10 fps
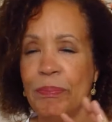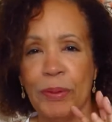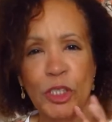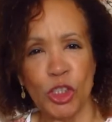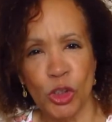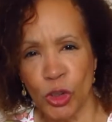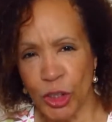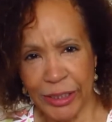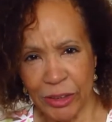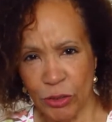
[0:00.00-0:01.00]

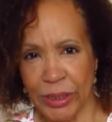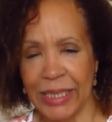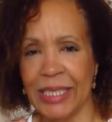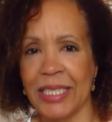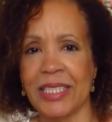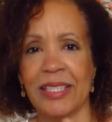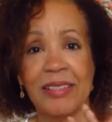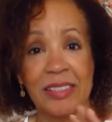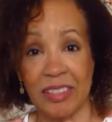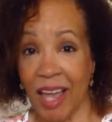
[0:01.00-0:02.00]
pure
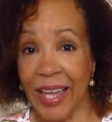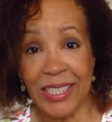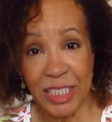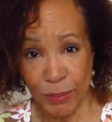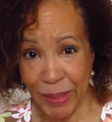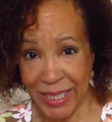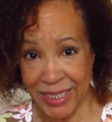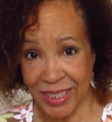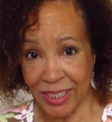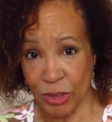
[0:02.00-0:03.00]
ingredients,
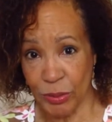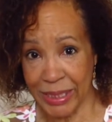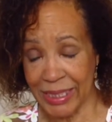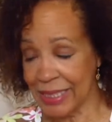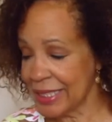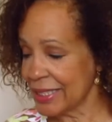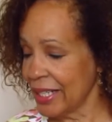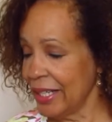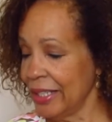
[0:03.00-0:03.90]
science-based ingredients,